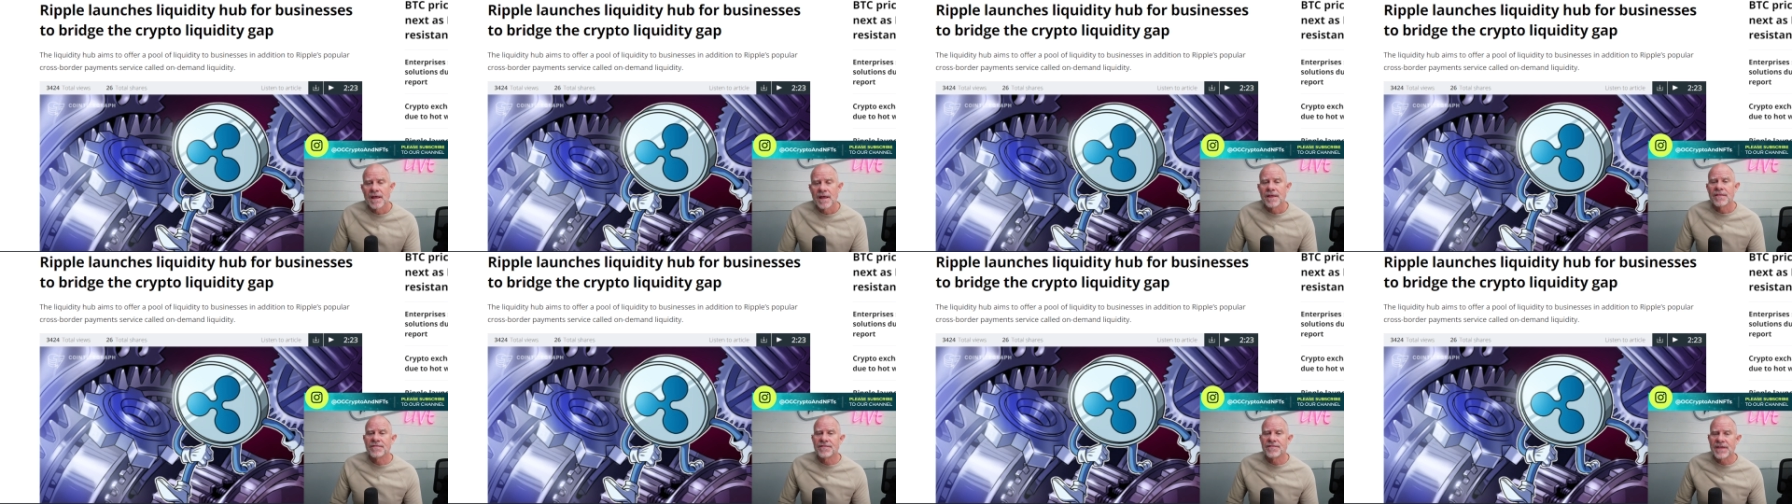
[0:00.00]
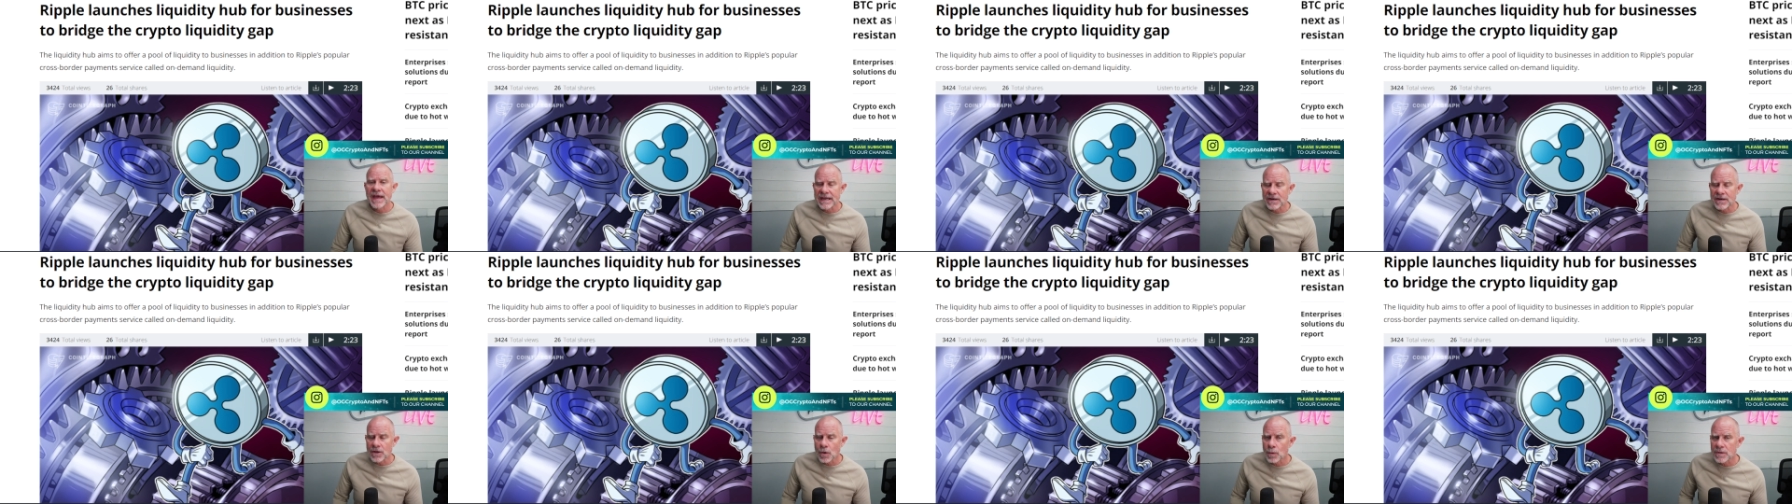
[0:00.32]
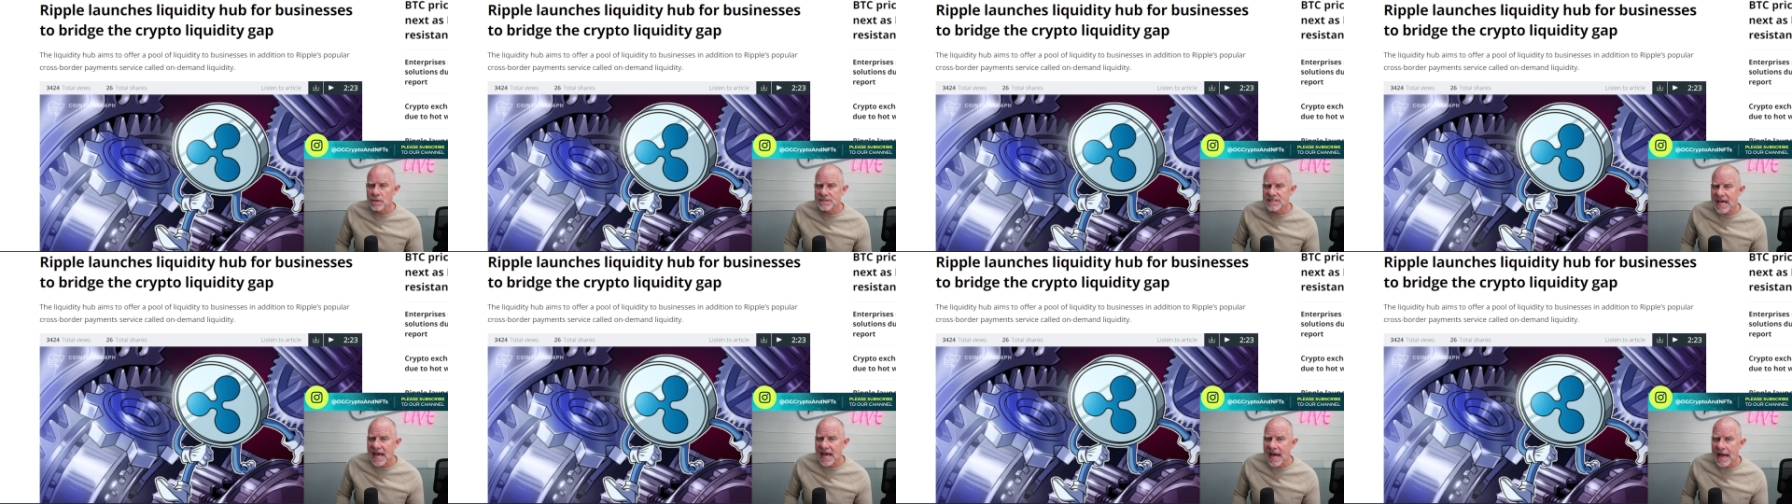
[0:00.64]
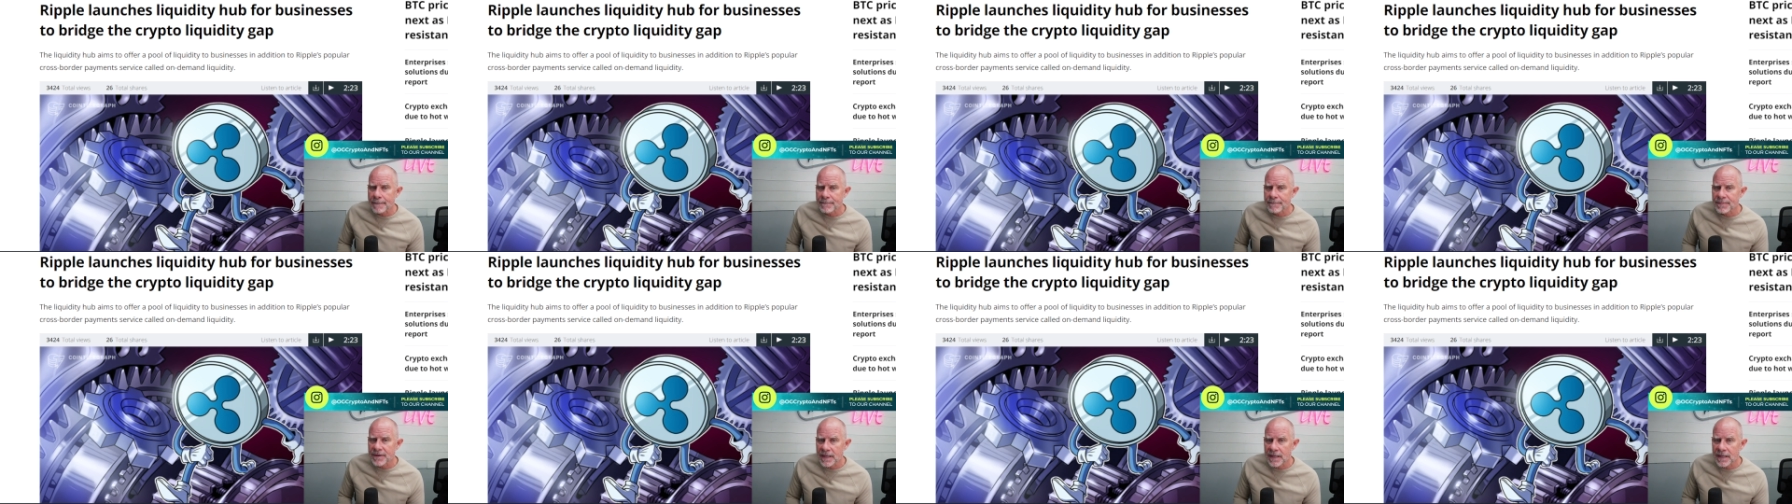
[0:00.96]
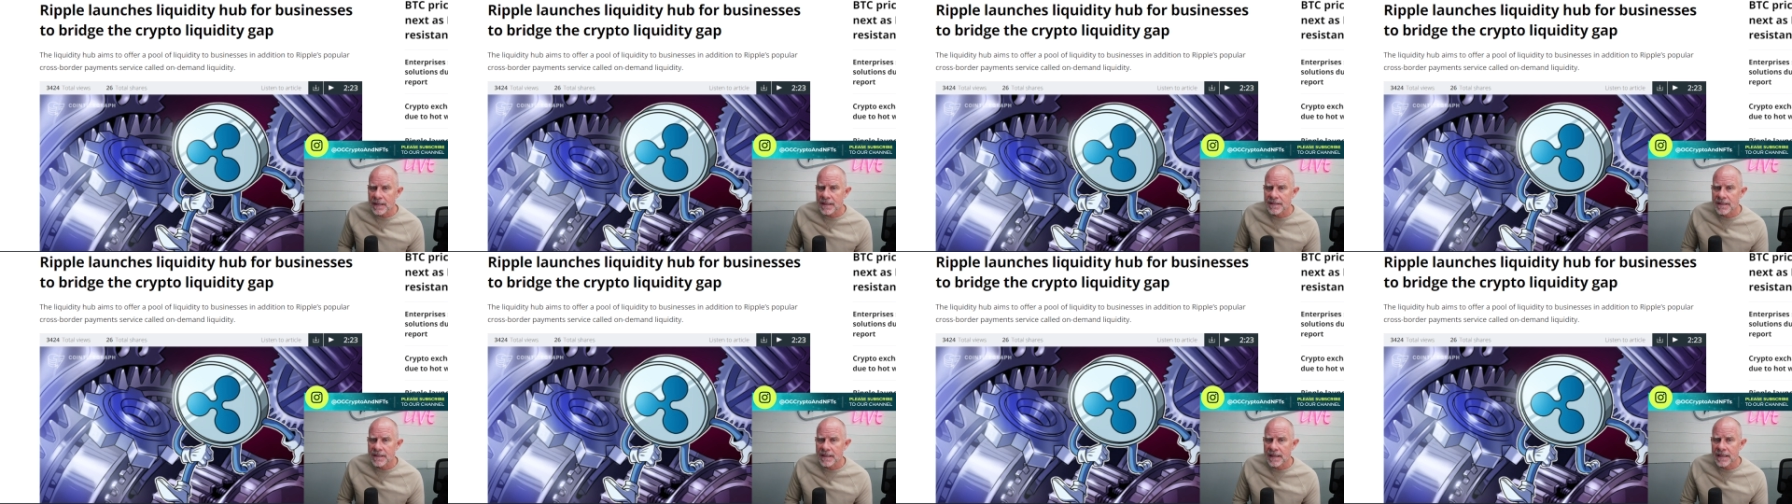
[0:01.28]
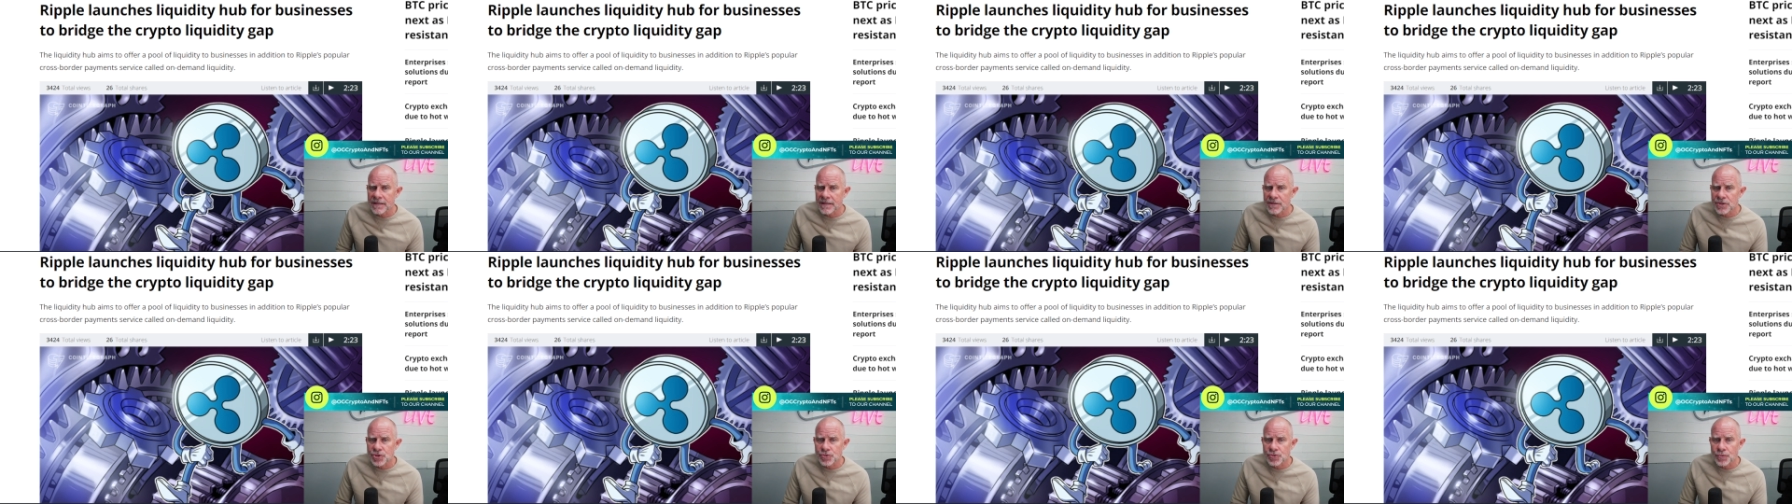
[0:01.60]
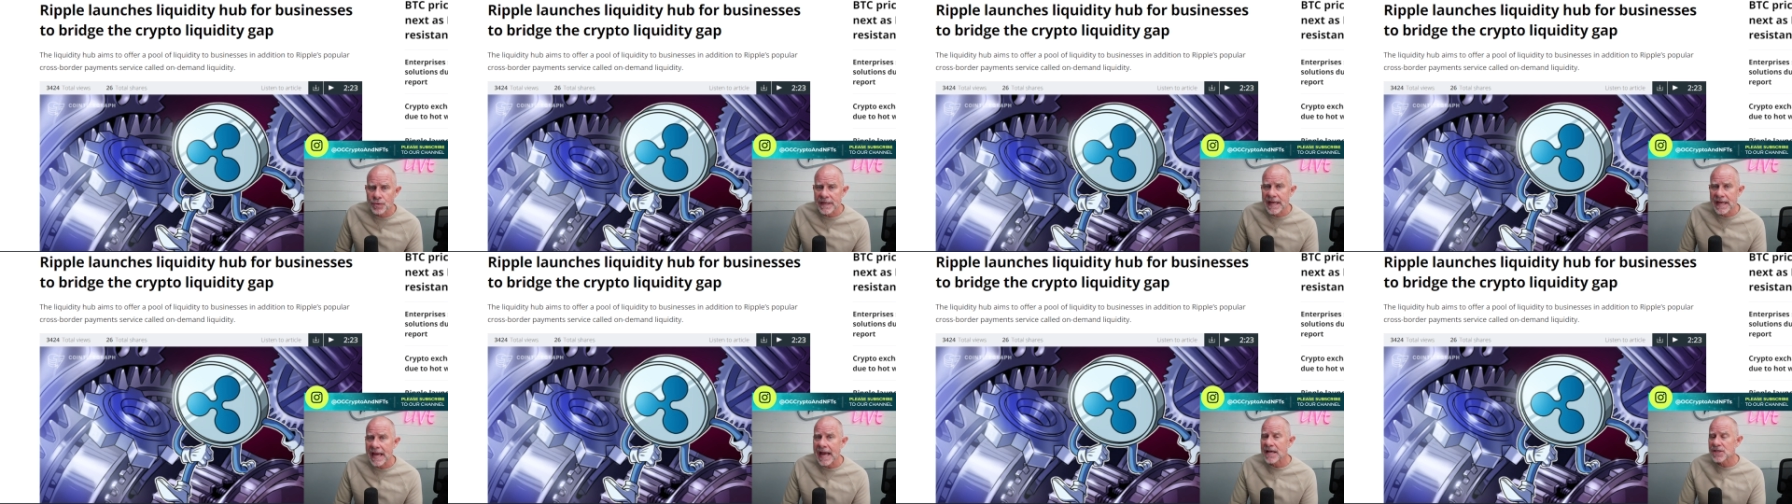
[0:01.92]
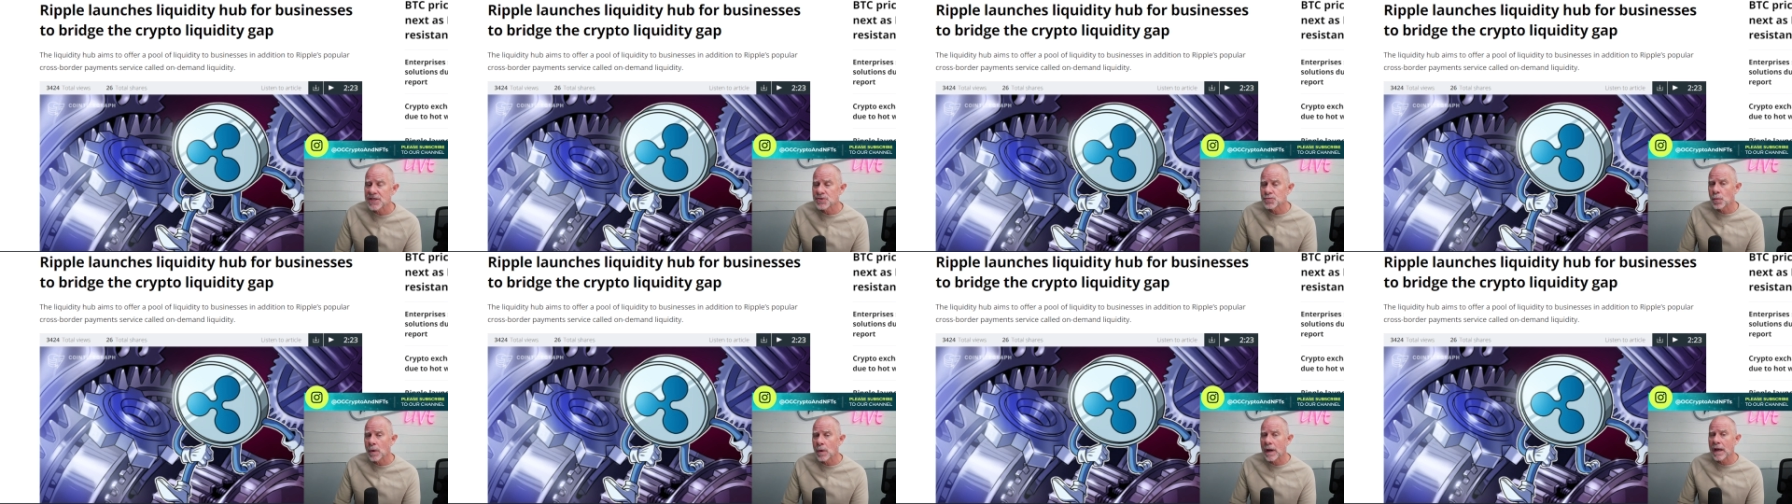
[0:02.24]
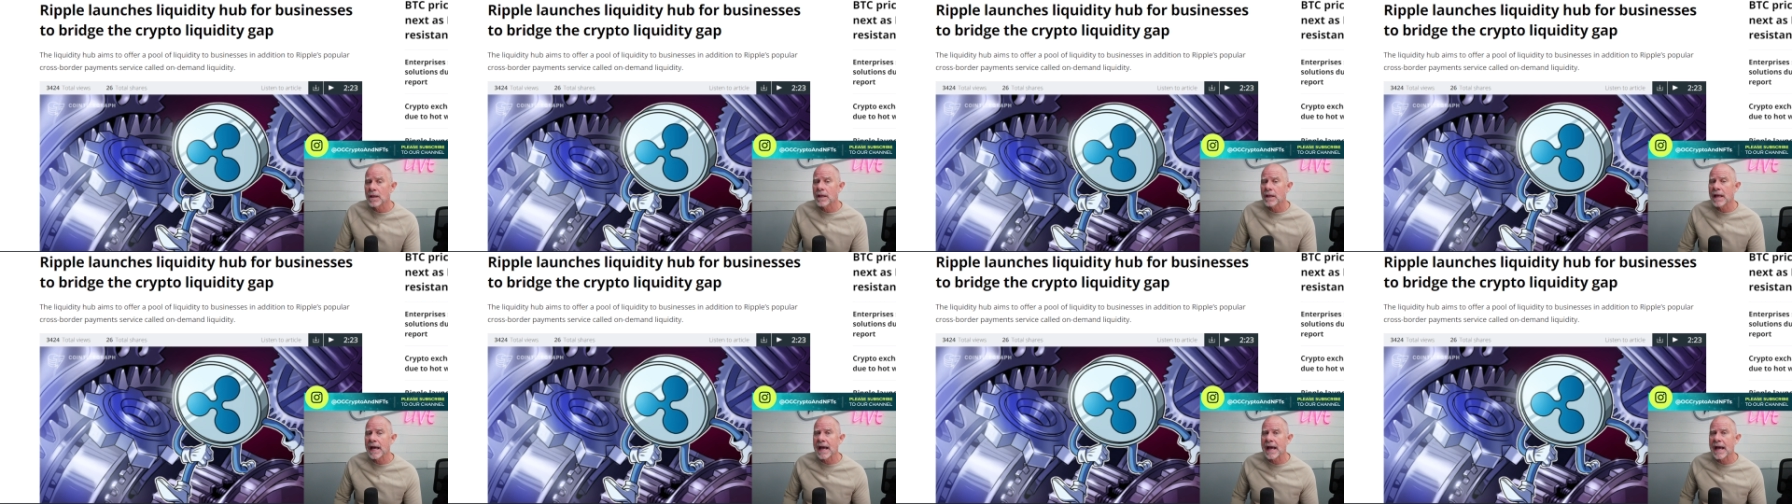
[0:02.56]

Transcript: they know what's happening in the industry as well